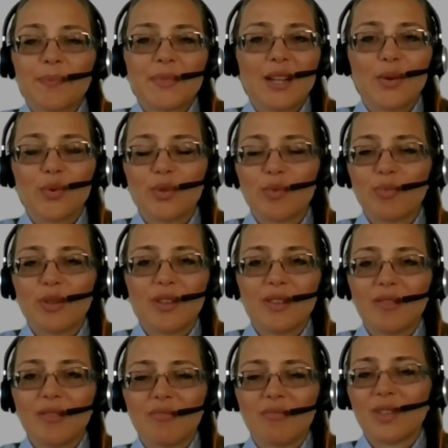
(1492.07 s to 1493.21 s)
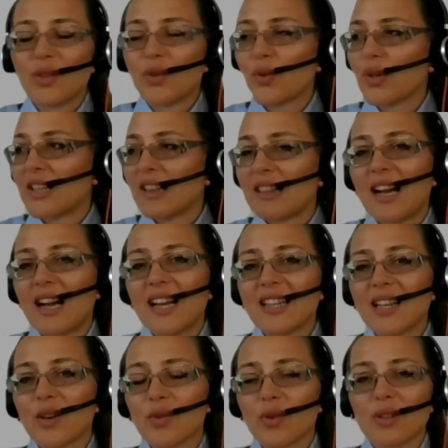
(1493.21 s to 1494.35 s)
there would be you can lie
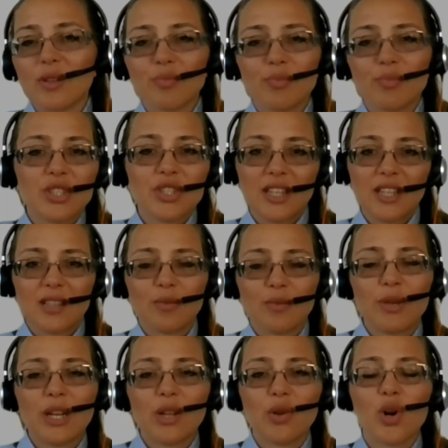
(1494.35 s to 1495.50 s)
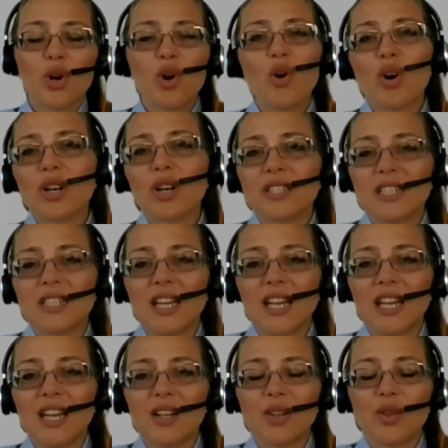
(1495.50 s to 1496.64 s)
down on the beach. They can bring you a
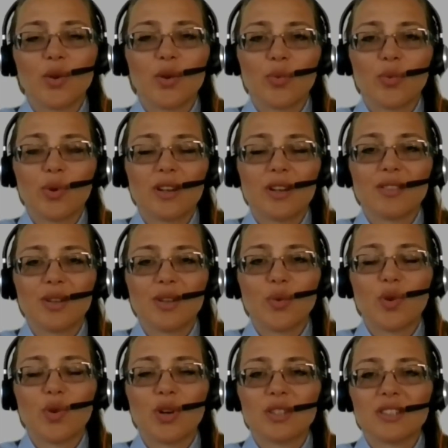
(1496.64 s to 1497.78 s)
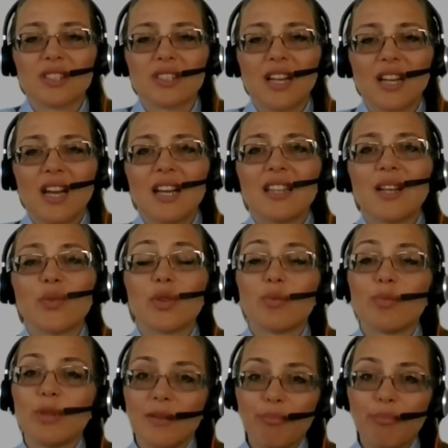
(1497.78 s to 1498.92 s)
cocktail or whatever you want. There
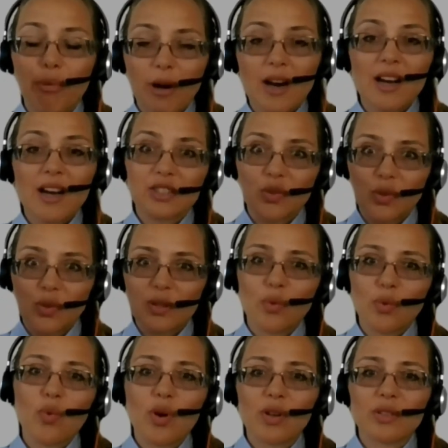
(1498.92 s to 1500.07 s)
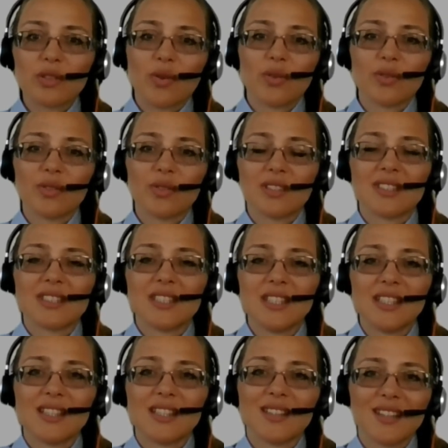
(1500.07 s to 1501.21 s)
would be a bars on the water on the
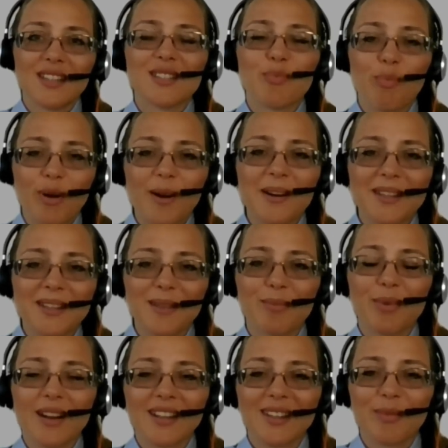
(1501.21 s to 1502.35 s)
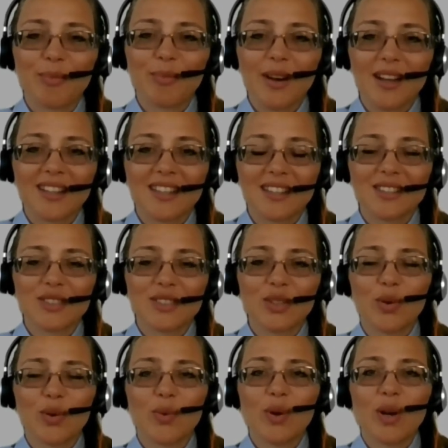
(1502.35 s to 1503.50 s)
sea that is party, party, party.
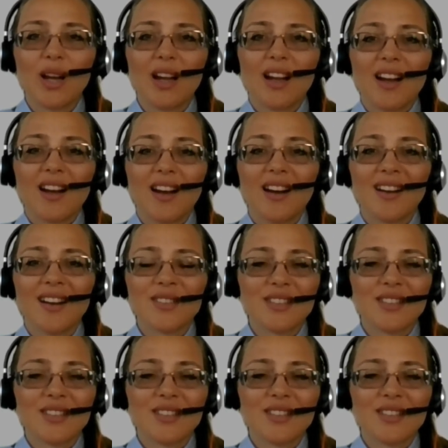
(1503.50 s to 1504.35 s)
So. Uh,